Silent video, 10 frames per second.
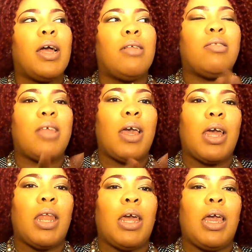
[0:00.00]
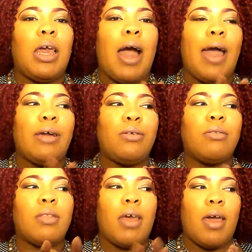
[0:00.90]
And secondly, I
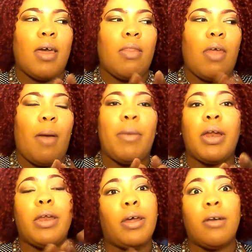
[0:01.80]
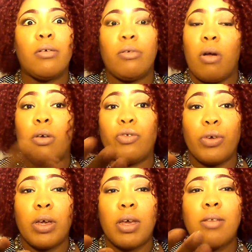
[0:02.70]
understand that money doesn't grow on
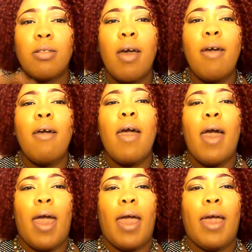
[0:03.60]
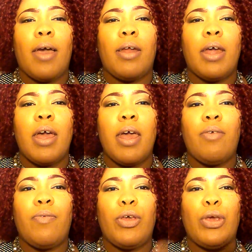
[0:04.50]
trees. And
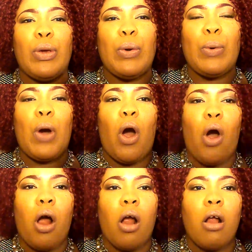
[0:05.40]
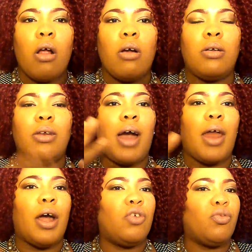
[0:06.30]
if you are
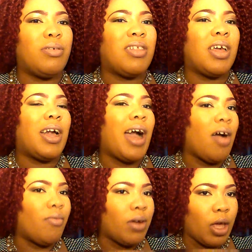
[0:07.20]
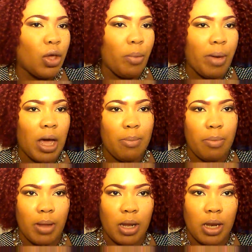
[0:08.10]
not 100% confident in your makeup
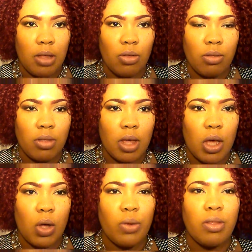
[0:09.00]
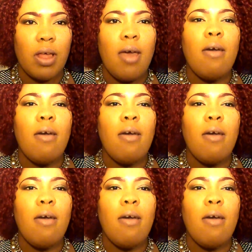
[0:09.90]
abilities or skills,